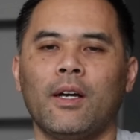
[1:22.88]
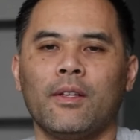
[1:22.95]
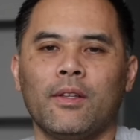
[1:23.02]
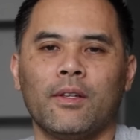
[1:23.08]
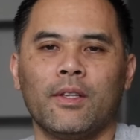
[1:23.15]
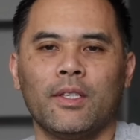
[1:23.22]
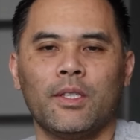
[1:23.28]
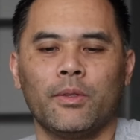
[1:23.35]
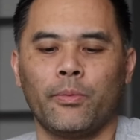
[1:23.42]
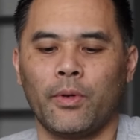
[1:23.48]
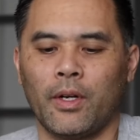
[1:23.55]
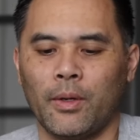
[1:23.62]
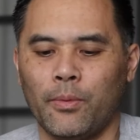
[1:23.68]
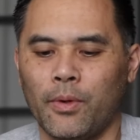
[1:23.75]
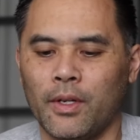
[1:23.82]
this is
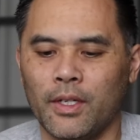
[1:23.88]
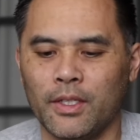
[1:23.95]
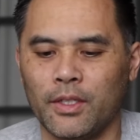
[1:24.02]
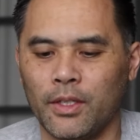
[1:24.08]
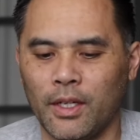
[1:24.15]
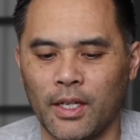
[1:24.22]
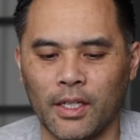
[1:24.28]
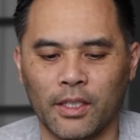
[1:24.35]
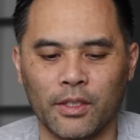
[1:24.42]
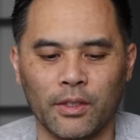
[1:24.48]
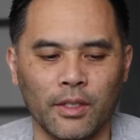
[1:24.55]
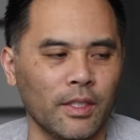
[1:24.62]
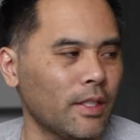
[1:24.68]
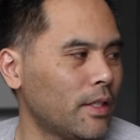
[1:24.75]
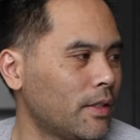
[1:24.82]
what I wanted to
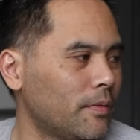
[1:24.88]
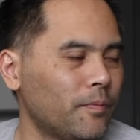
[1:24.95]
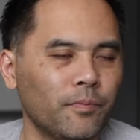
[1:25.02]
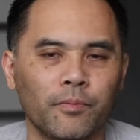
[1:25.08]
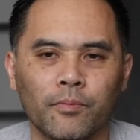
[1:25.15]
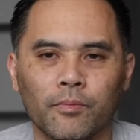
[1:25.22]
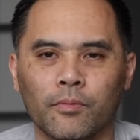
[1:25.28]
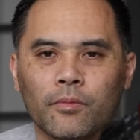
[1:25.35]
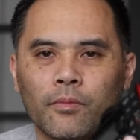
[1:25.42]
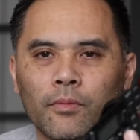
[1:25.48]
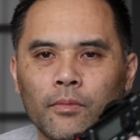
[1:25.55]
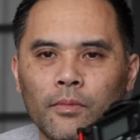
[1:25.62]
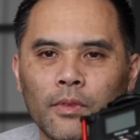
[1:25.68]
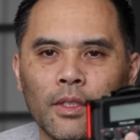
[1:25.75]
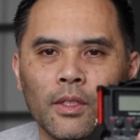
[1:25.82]
actually
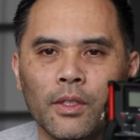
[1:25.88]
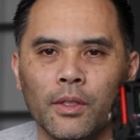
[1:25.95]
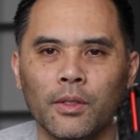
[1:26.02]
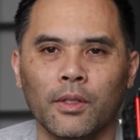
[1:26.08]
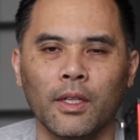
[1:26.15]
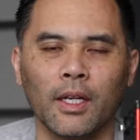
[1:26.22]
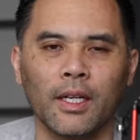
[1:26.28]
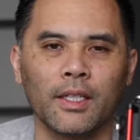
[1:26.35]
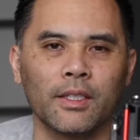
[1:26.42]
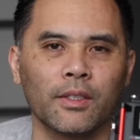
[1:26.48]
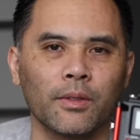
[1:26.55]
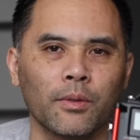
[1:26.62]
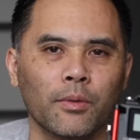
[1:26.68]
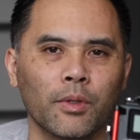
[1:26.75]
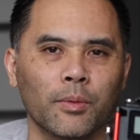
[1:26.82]

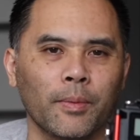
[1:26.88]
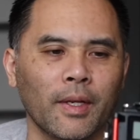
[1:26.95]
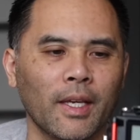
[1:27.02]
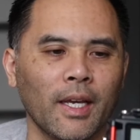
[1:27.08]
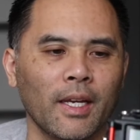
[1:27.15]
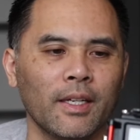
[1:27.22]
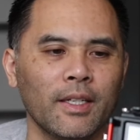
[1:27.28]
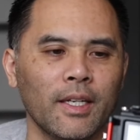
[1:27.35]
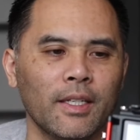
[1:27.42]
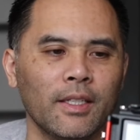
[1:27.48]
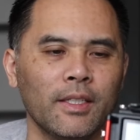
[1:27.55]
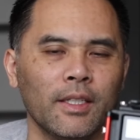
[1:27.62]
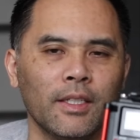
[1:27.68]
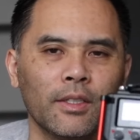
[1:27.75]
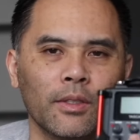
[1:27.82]
utilize with my Canon
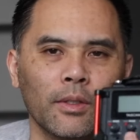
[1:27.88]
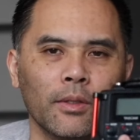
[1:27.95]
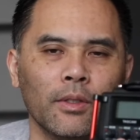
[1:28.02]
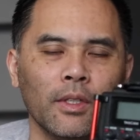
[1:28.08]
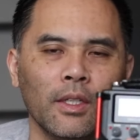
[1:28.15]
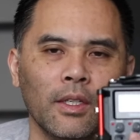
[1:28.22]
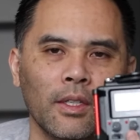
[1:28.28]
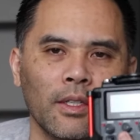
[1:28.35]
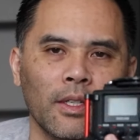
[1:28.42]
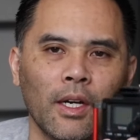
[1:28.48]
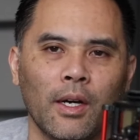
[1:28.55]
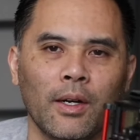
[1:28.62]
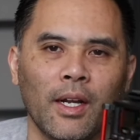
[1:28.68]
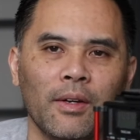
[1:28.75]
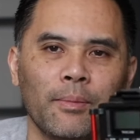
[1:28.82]
80D. So
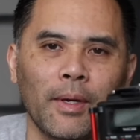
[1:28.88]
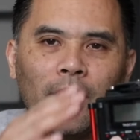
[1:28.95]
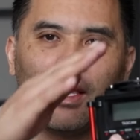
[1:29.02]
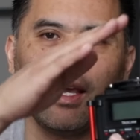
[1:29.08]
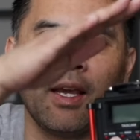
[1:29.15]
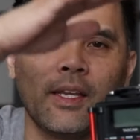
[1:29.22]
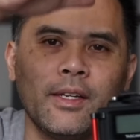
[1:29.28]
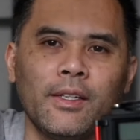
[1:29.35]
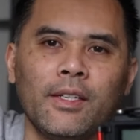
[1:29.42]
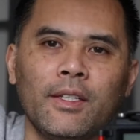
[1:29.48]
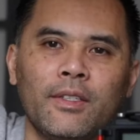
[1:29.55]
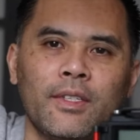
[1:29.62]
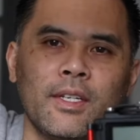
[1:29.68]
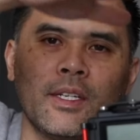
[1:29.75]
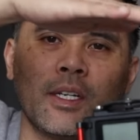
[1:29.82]
I would have my
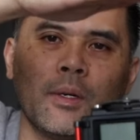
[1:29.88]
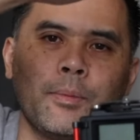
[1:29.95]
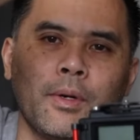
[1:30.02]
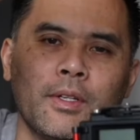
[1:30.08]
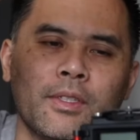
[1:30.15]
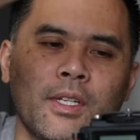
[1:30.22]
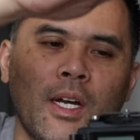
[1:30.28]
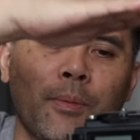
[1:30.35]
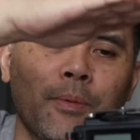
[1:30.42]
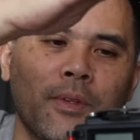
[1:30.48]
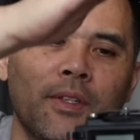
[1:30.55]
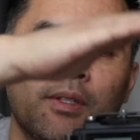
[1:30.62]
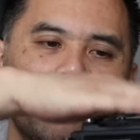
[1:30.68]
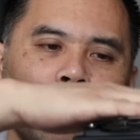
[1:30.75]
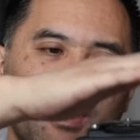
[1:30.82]
80D sitting up on top of
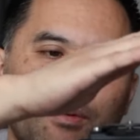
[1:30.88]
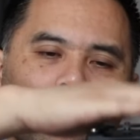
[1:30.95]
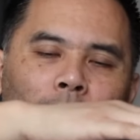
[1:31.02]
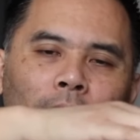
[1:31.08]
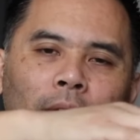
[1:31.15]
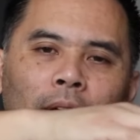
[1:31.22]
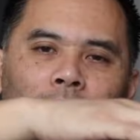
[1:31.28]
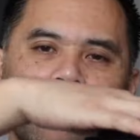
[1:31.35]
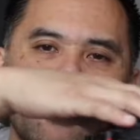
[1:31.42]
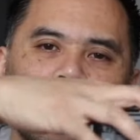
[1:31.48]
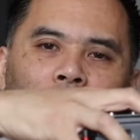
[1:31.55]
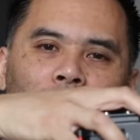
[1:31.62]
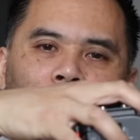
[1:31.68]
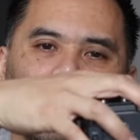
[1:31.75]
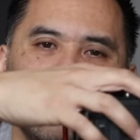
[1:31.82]
this bad boy right
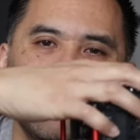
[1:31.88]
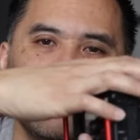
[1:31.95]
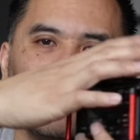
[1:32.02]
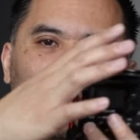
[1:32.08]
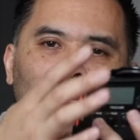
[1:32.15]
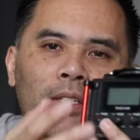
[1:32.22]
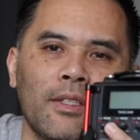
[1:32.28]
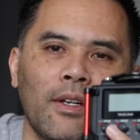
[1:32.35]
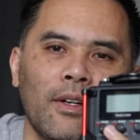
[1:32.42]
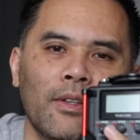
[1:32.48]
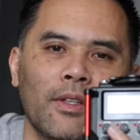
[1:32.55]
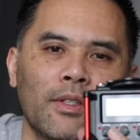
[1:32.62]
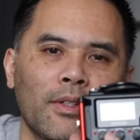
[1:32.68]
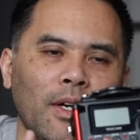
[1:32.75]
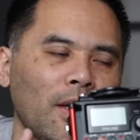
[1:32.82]
here, and this on
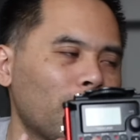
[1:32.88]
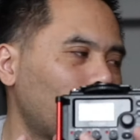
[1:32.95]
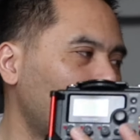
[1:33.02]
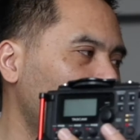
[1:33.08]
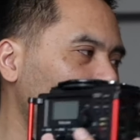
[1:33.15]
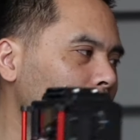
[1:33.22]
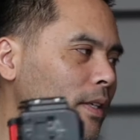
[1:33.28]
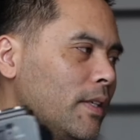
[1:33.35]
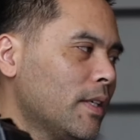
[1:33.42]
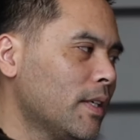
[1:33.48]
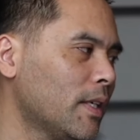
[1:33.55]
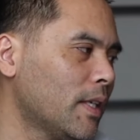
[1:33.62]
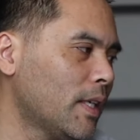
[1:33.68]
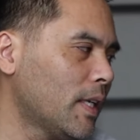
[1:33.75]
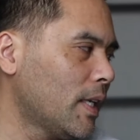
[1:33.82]
the tripod,
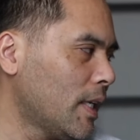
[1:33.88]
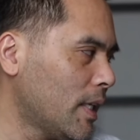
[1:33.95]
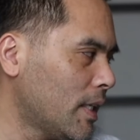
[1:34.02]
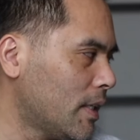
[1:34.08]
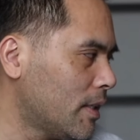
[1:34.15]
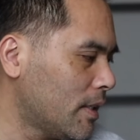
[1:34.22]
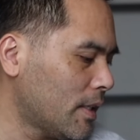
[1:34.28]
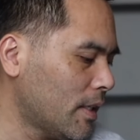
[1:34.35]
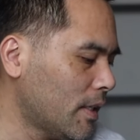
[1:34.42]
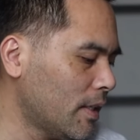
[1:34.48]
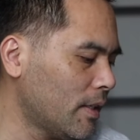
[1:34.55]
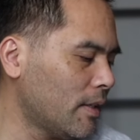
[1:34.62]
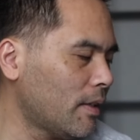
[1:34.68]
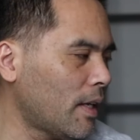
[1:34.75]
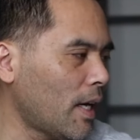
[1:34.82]
and I
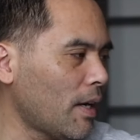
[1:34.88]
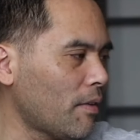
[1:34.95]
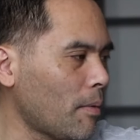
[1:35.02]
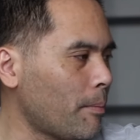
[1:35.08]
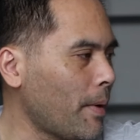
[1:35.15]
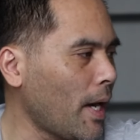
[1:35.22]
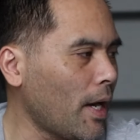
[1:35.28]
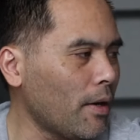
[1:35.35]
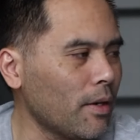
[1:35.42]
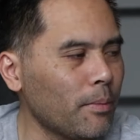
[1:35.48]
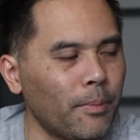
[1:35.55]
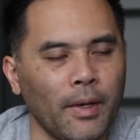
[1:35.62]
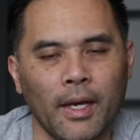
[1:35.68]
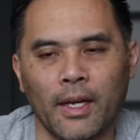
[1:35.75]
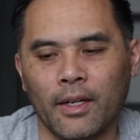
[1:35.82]
have a battery
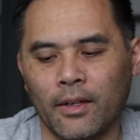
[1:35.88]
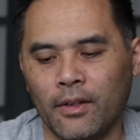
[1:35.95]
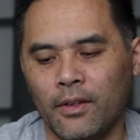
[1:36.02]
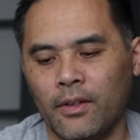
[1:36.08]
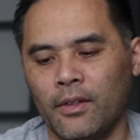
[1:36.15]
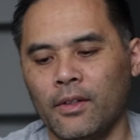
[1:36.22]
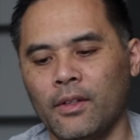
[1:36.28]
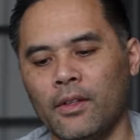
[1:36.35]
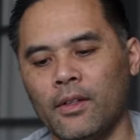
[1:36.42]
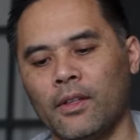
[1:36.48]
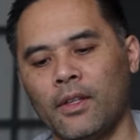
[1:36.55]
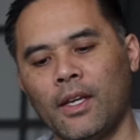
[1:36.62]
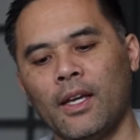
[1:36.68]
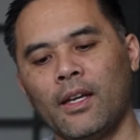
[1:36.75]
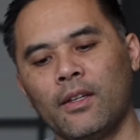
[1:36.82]
pack
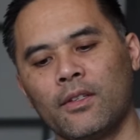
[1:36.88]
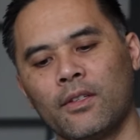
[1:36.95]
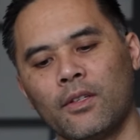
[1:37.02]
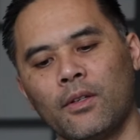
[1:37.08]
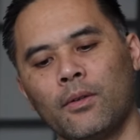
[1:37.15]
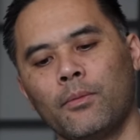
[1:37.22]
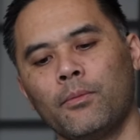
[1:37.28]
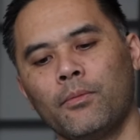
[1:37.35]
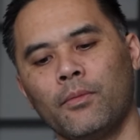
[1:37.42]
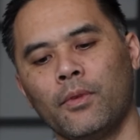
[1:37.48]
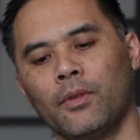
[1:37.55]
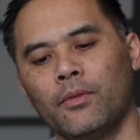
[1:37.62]
that has some